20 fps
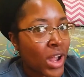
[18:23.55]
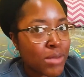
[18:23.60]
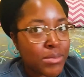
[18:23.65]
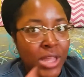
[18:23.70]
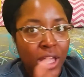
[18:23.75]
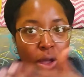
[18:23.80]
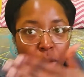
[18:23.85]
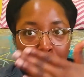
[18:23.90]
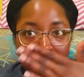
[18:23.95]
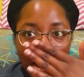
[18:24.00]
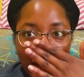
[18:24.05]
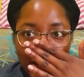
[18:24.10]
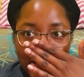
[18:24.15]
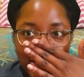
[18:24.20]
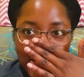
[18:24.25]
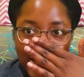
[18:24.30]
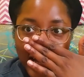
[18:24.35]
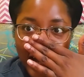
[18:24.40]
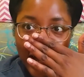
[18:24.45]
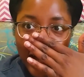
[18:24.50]
I'm like, oh my gosh,
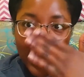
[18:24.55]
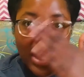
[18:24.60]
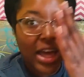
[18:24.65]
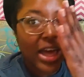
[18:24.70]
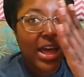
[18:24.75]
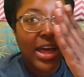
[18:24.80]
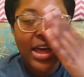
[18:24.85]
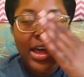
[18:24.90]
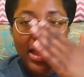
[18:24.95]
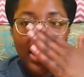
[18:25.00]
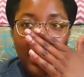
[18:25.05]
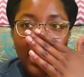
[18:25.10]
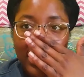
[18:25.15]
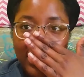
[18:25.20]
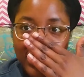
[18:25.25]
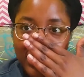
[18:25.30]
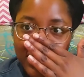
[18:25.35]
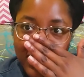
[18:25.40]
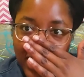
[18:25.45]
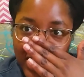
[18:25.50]
he got
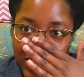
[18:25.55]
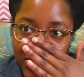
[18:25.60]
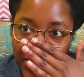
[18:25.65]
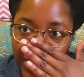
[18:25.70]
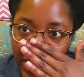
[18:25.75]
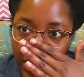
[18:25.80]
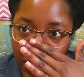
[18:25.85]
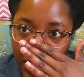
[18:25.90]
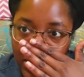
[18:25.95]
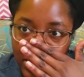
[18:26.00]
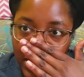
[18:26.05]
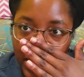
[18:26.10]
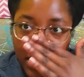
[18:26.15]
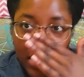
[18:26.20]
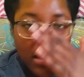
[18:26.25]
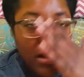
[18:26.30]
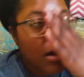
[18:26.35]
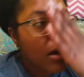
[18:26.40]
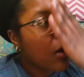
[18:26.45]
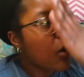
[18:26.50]
a sex video out
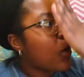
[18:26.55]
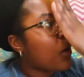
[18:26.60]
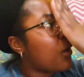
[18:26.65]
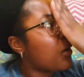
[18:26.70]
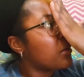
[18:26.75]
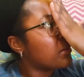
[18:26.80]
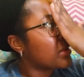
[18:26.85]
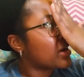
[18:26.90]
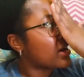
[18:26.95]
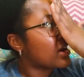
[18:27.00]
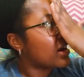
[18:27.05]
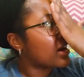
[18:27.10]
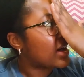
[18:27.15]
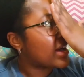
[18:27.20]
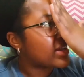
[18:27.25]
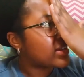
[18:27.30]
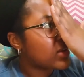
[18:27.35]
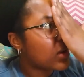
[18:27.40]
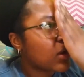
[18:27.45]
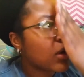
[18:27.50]
there? Oh my
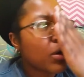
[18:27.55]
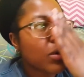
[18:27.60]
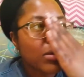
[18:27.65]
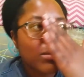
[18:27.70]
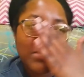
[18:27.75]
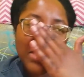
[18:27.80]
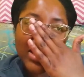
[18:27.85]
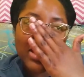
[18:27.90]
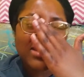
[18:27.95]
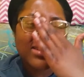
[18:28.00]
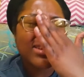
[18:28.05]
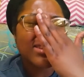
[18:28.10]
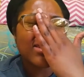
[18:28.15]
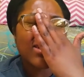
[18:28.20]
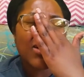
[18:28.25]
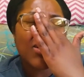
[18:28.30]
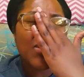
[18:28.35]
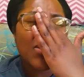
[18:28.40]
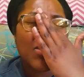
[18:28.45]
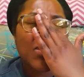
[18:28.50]
god, no, Amanda,
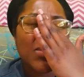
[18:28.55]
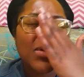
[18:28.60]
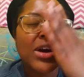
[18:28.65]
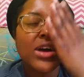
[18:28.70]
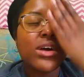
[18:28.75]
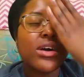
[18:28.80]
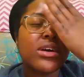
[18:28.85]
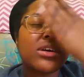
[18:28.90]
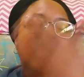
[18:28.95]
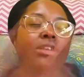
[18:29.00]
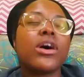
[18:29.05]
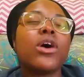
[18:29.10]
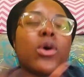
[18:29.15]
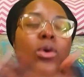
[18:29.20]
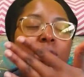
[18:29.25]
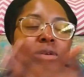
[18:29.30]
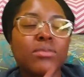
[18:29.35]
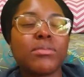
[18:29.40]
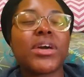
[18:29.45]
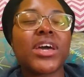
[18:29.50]
no,
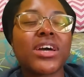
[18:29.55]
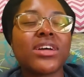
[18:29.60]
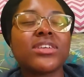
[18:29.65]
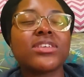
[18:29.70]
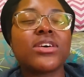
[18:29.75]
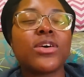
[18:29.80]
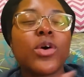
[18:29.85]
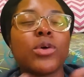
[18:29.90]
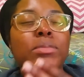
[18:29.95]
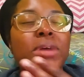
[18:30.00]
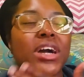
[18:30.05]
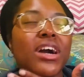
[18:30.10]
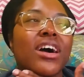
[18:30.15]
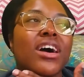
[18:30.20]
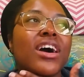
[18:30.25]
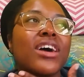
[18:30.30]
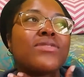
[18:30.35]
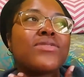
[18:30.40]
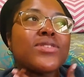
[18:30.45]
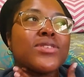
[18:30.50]
Amanda, oh my
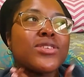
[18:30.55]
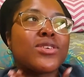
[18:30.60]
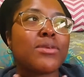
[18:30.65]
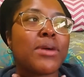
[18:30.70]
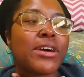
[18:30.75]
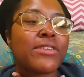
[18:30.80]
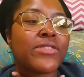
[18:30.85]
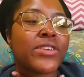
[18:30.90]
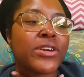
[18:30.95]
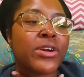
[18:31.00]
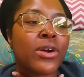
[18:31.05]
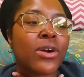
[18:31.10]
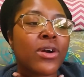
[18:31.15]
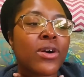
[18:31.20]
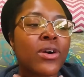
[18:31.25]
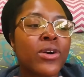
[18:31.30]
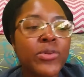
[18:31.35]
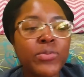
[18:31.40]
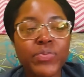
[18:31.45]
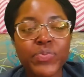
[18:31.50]
god, I feel so bad for you,
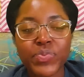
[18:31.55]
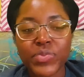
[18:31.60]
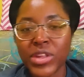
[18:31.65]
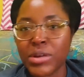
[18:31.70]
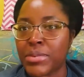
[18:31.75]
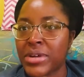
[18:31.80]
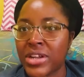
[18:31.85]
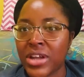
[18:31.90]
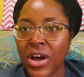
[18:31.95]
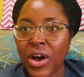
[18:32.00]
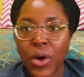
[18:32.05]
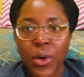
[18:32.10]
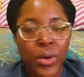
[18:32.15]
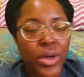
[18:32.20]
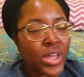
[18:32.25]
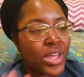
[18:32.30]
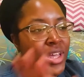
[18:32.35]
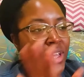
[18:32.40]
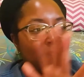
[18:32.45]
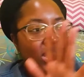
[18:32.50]
girl. But no,
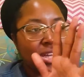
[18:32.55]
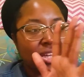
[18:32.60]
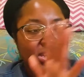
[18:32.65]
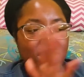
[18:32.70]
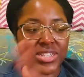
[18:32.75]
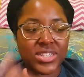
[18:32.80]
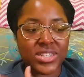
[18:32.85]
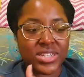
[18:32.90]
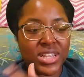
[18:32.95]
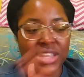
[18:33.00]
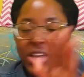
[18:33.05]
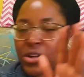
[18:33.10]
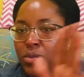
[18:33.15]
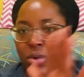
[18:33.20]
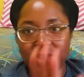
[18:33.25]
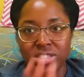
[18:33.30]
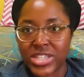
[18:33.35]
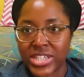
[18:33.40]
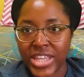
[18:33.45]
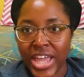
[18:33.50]
it
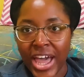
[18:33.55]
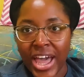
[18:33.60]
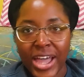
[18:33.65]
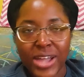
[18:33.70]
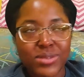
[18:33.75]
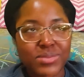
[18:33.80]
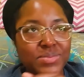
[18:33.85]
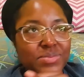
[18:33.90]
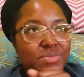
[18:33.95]
wasn't that.